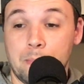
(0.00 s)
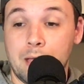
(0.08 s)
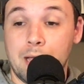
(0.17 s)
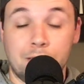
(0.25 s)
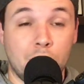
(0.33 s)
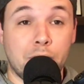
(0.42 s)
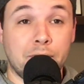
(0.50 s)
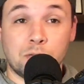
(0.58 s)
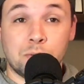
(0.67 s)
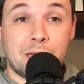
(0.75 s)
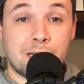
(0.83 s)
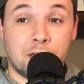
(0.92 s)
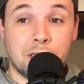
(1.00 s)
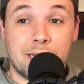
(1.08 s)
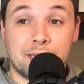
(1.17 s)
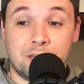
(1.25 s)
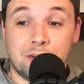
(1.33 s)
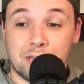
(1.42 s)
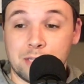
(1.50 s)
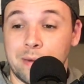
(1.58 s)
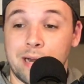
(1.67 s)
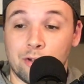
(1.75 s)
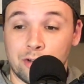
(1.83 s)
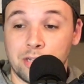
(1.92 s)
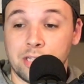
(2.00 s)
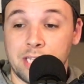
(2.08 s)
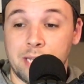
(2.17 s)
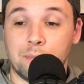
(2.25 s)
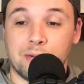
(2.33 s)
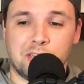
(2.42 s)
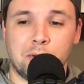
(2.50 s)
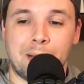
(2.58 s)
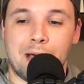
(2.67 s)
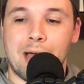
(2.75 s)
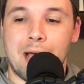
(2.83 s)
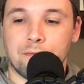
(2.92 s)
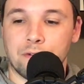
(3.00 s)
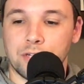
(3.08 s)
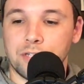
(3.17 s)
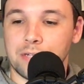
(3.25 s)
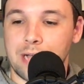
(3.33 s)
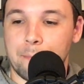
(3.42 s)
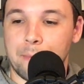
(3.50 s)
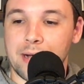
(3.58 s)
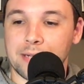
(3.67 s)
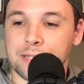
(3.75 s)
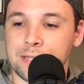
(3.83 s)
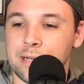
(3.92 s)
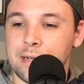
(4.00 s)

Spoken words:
And the offense was not good last year, despite how good the team was. They're about average at best.